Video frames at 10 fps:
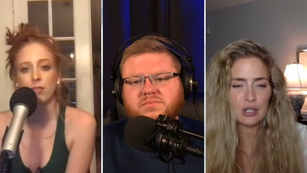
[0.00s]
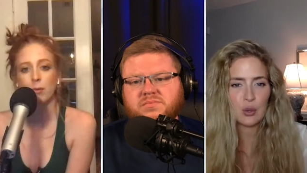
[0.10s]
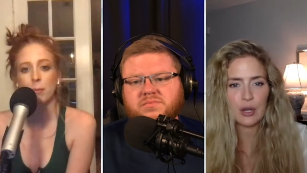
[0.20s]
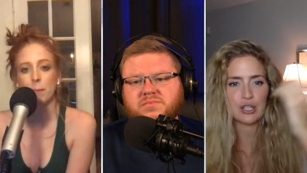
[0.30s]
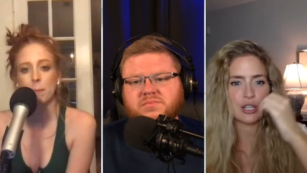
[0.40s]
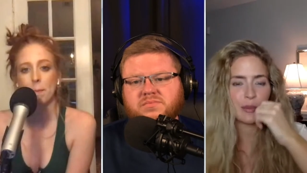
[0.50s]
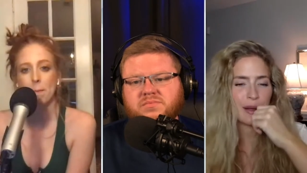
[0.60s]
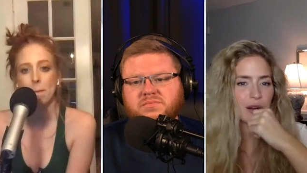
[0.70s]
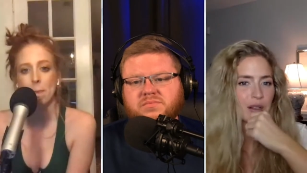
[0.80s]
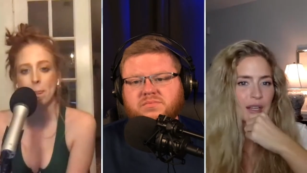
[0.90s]
Speaker 1: question
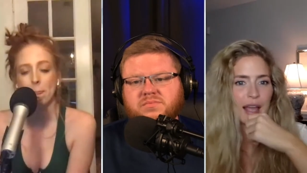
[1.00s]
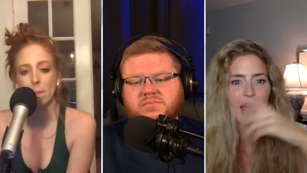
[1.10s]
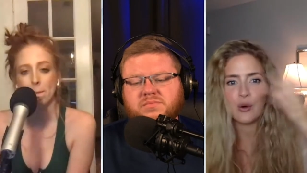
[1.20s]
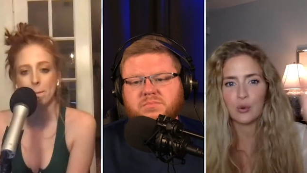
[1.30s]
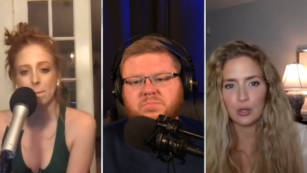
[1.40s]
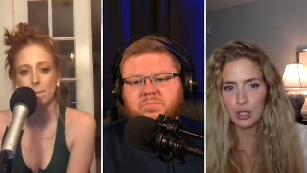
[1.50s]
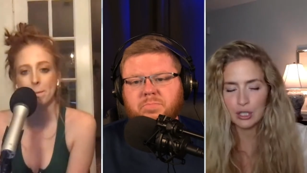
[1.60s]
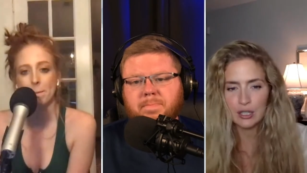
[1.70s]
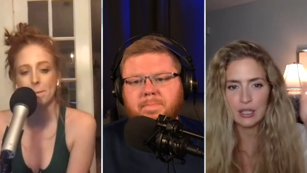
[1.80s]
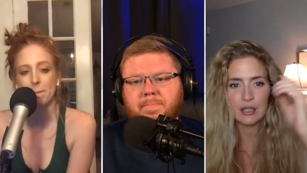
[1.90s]
about like how
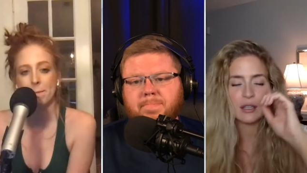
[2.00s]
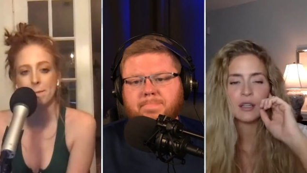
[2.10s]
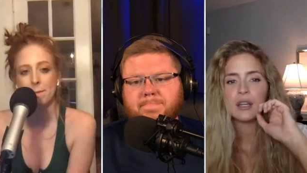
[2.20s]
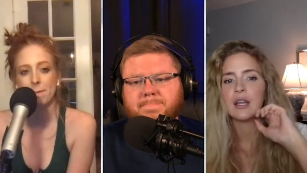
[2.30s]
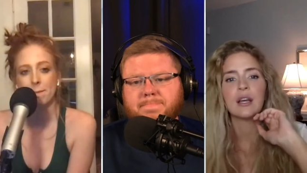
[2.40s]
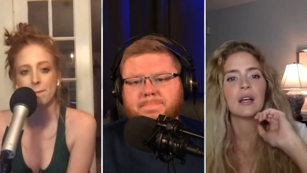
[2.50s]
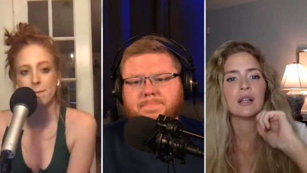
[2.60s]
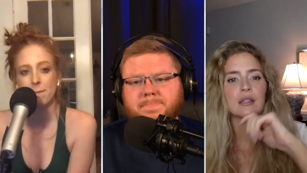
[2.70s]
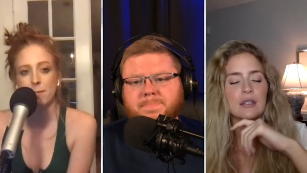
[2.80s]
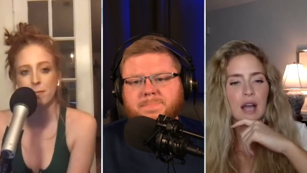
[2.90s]
could the
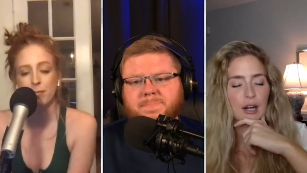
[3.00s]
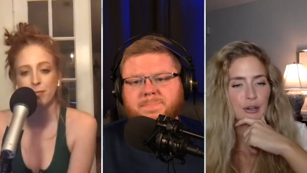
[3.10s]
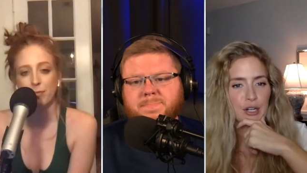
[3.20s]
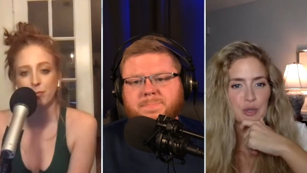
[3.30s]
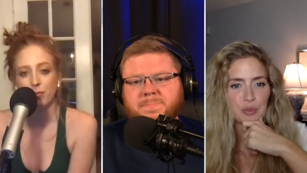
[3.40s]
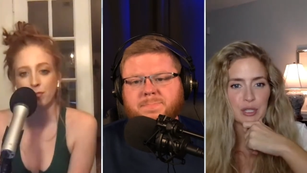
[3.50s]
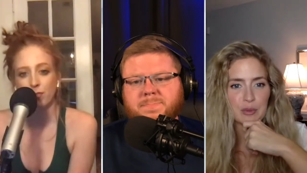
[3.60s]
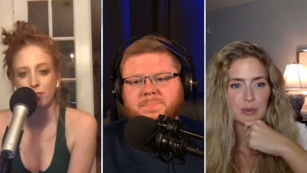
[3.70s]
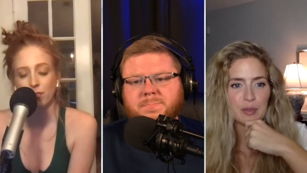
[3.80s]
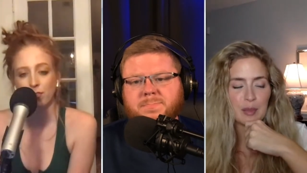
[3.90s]
non-aggression
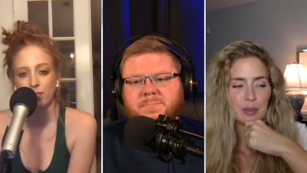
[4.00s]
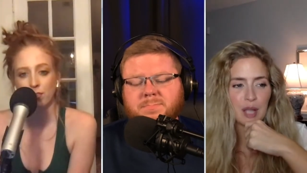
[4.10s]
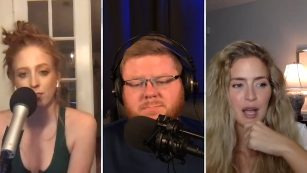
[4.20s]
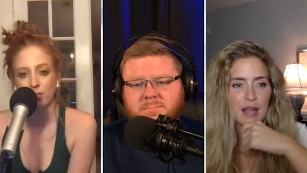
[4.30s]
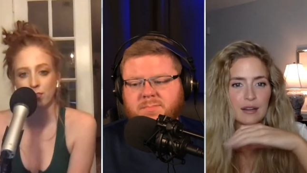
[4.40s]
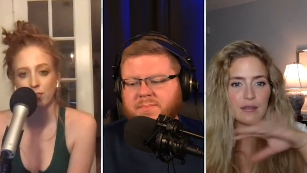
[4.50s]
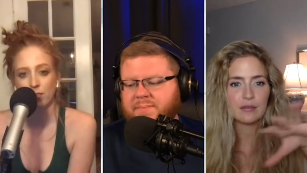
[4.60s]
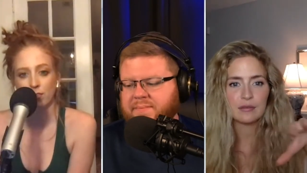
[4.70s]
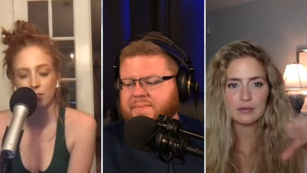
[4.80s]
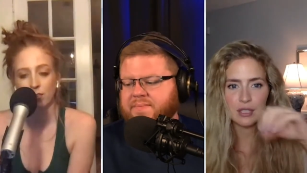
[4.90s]
principle be applied,
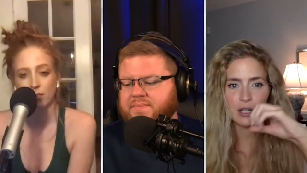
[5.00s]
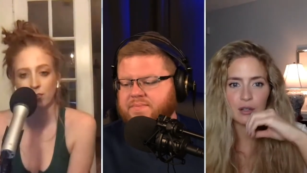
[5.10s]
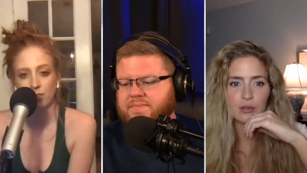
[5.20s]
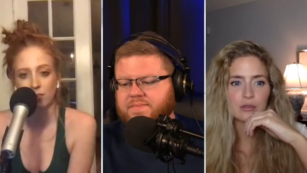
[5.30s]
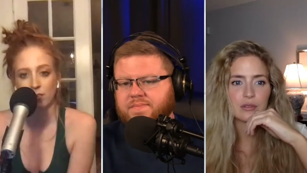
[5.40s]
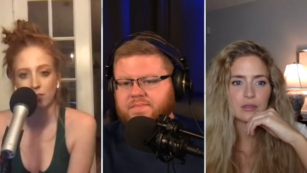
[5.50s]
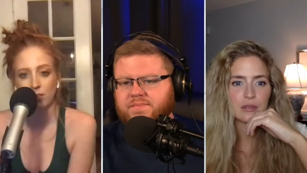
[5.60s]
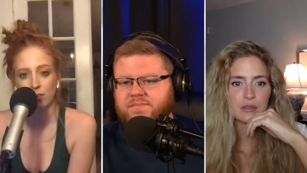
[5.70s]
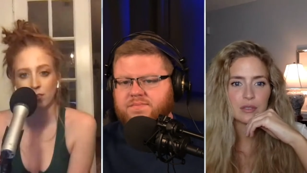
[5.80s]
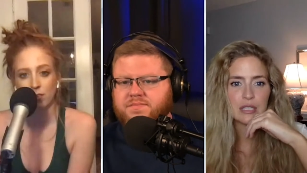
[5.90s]
you know,
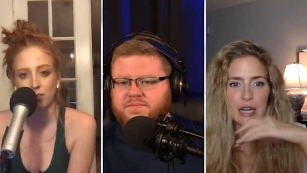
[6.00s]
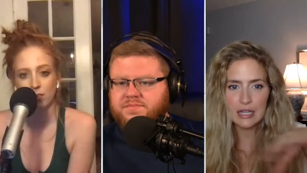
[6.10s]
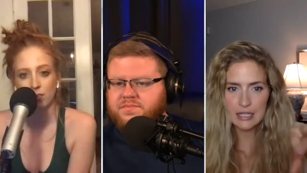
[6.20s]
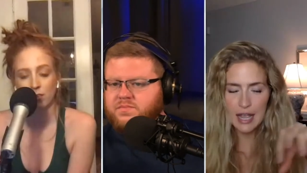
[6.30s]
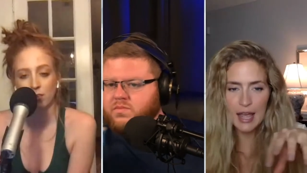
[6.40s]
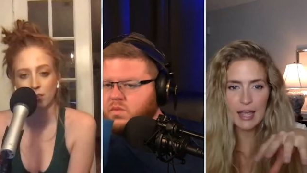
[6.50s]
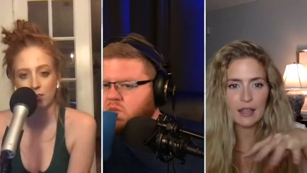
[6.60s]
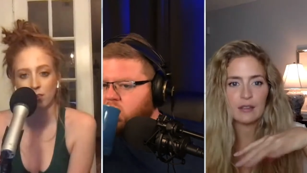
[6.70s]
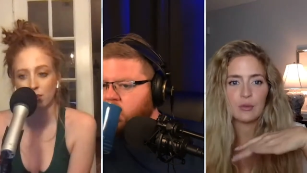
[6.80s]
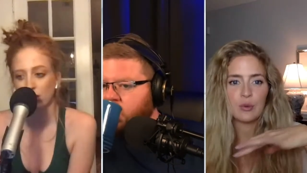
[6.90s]
day to
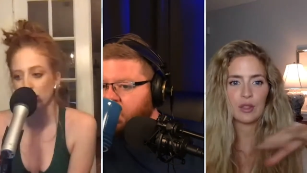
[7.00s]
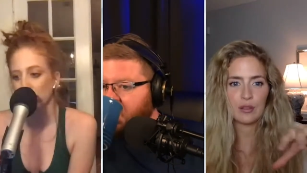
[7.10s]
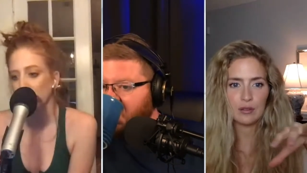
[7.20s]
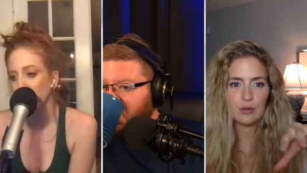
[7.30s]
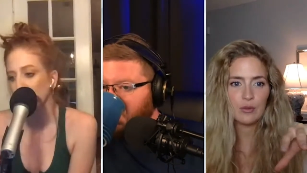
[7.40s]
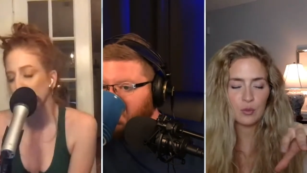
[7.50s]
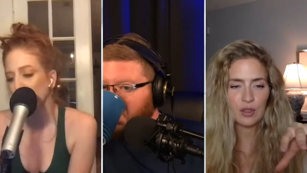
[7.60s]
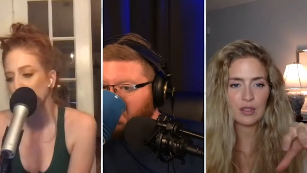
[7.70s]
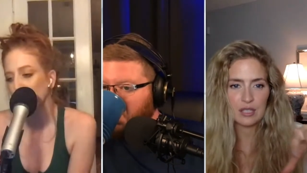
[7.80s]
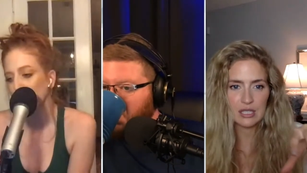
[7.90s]
day with
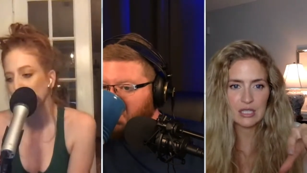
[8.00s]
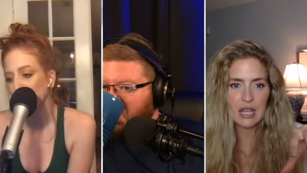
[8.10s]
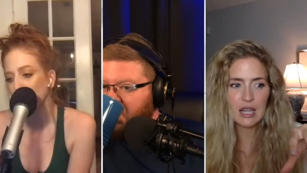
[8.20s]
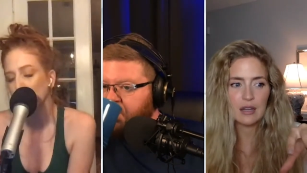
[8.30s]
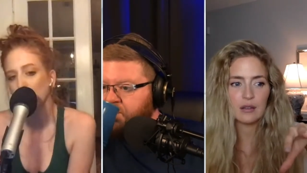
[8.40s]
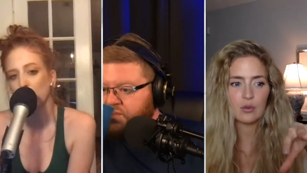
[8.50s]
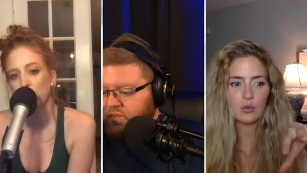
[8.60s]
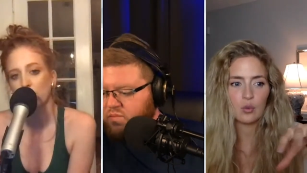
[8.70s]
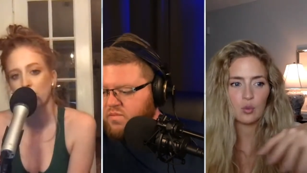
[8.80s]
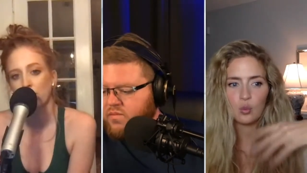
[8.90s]
with the state.
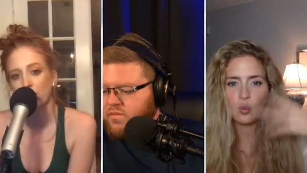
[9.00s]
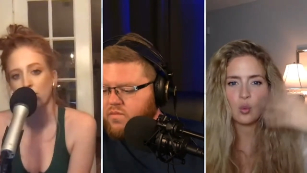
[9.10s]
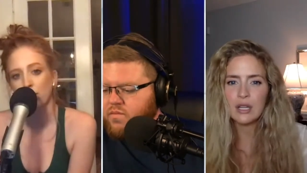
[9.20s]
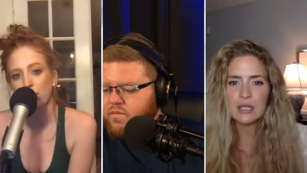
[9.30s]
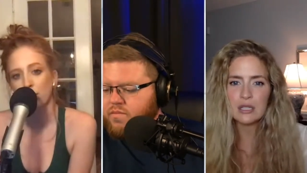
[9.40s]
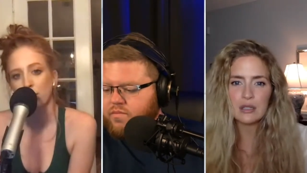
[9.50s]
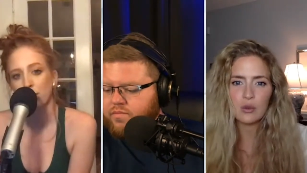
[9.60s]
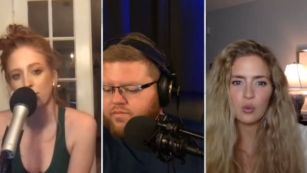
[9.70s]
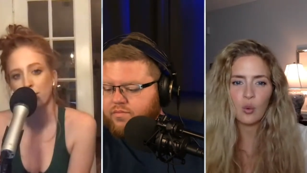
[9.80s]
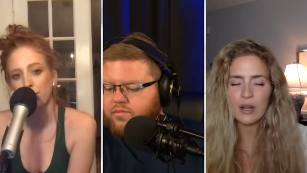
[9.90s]
What is
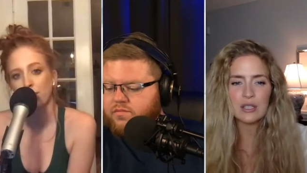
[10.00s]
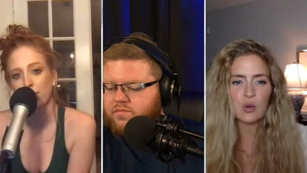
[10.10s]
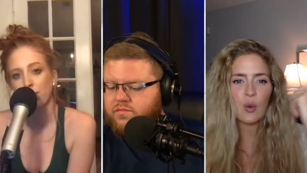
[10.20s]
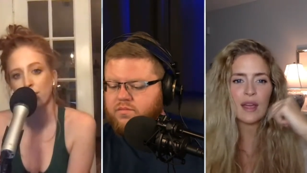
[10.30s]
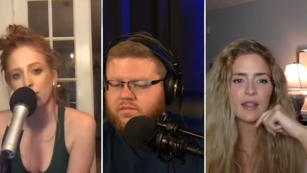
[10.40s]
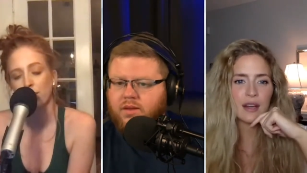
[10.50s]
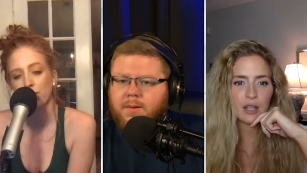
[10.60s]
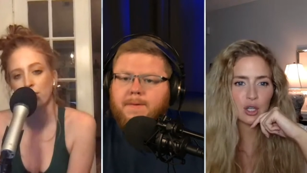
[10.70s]
what is a way that it